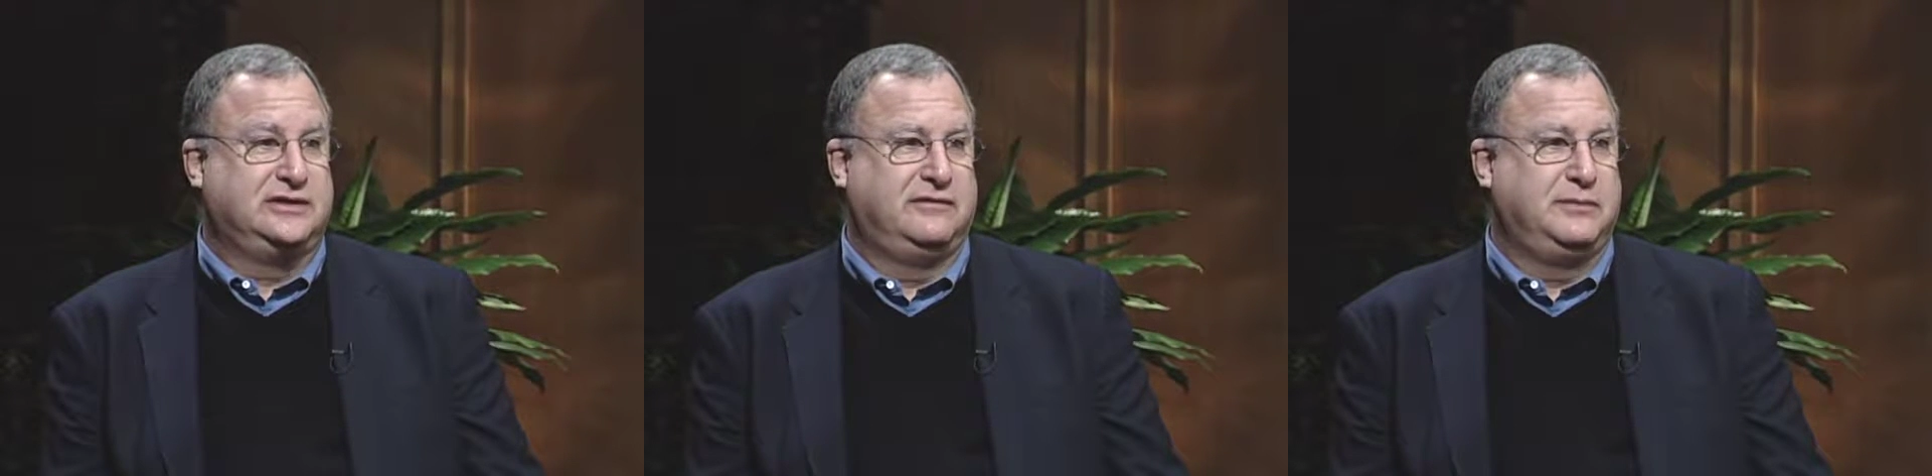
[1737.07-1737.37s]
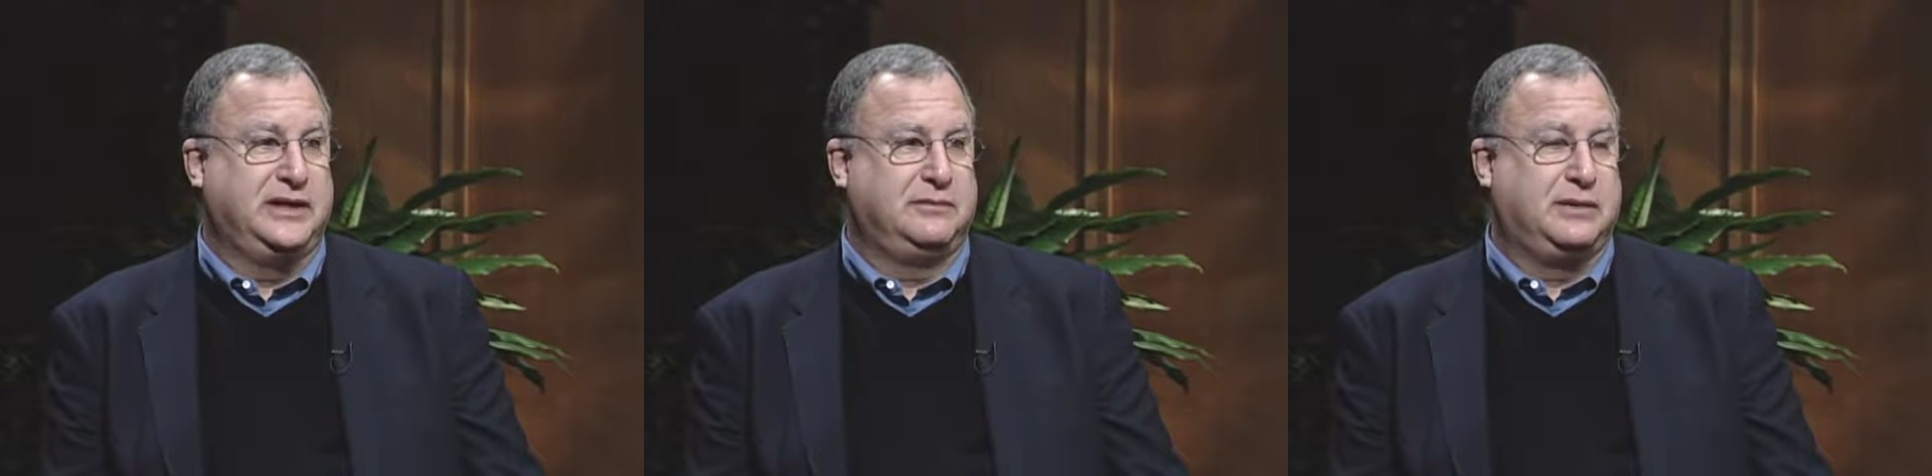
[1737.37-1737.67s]
of
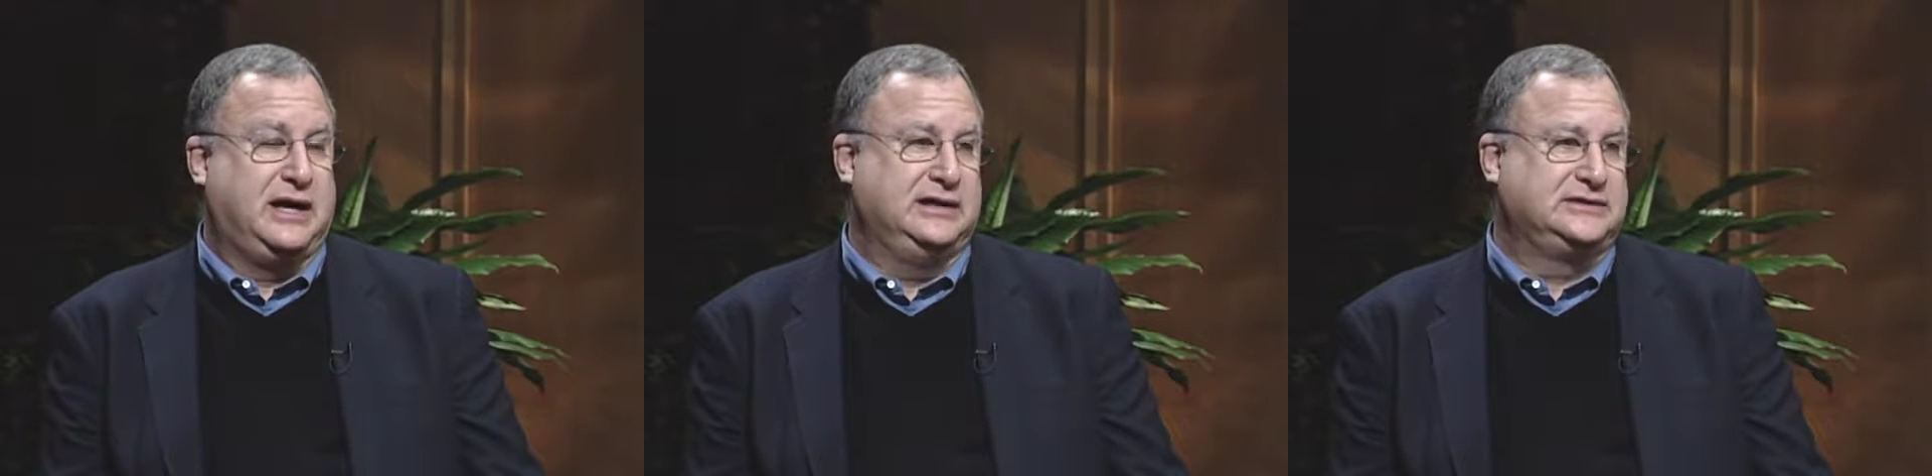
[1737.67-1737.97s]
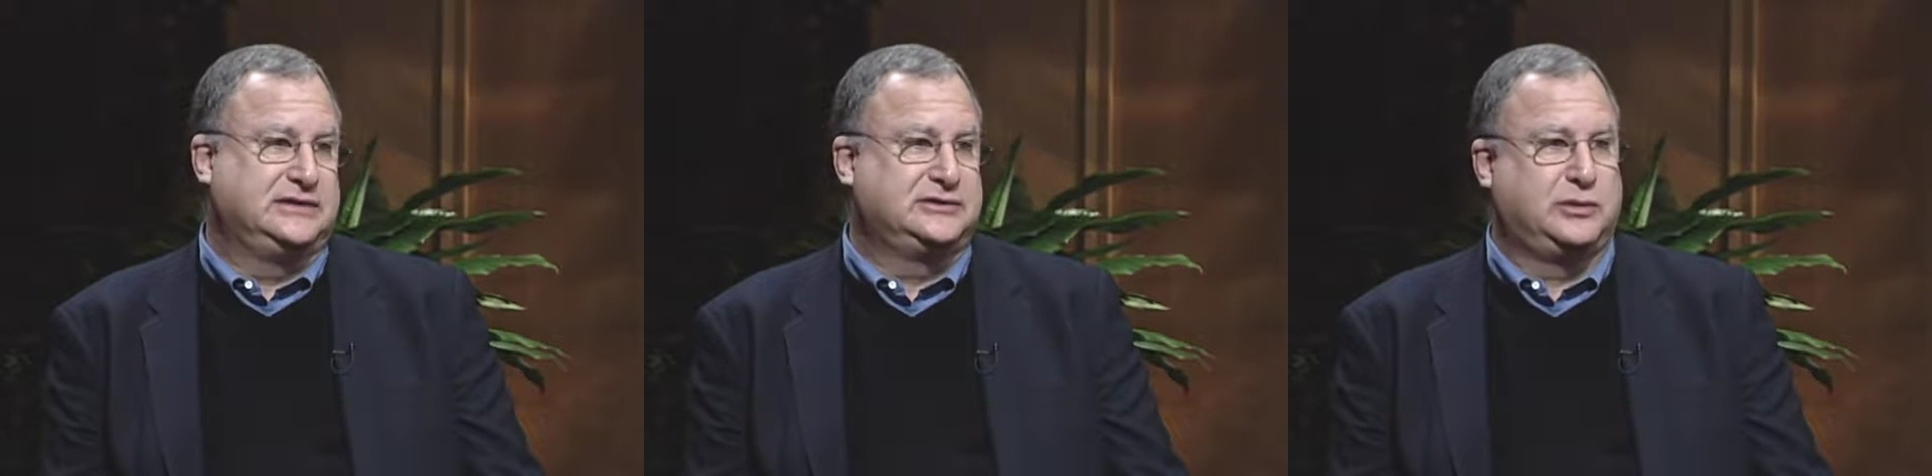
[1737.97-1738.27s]
being
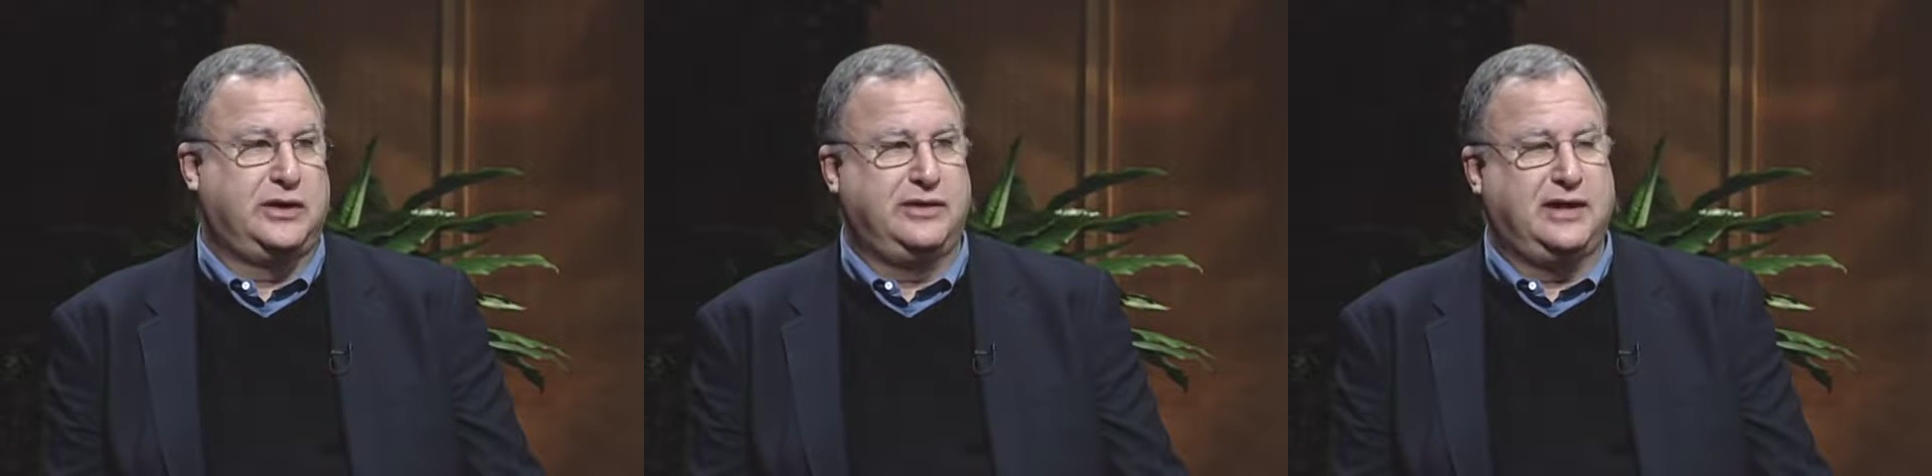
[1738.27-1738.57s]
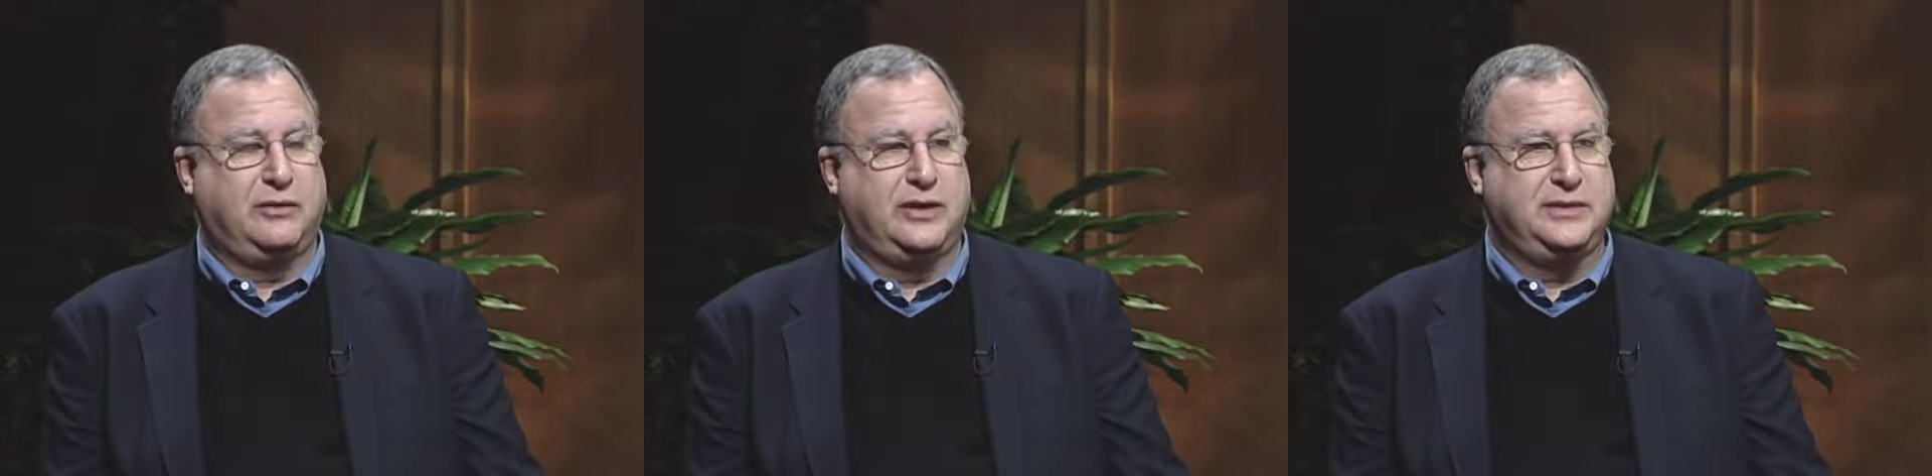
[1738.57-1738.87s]
biased this way or
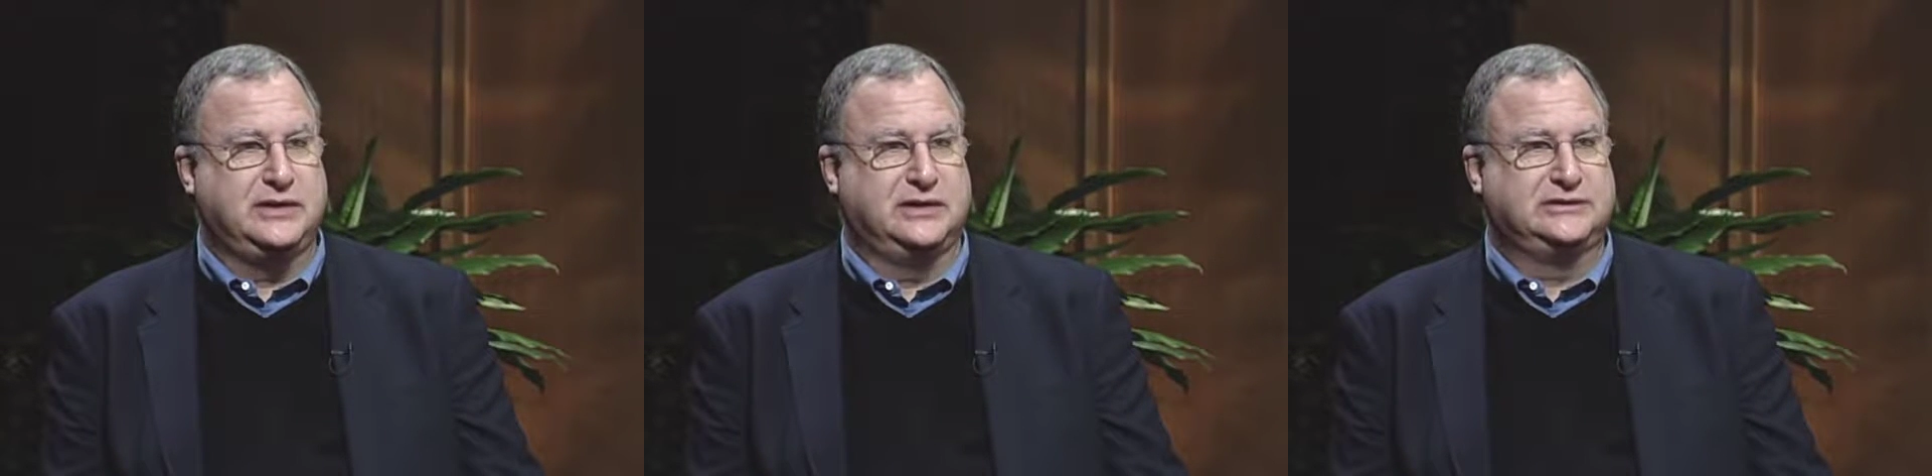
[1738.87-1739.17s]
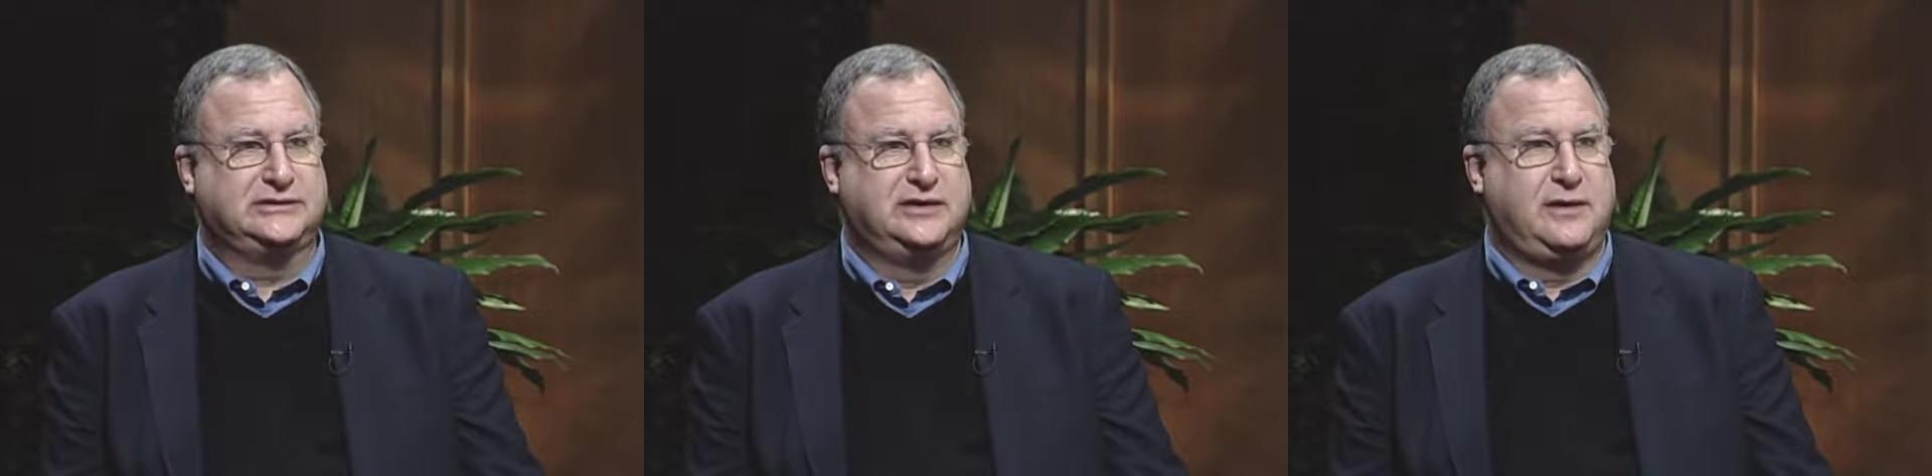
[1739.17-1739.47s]
that way, because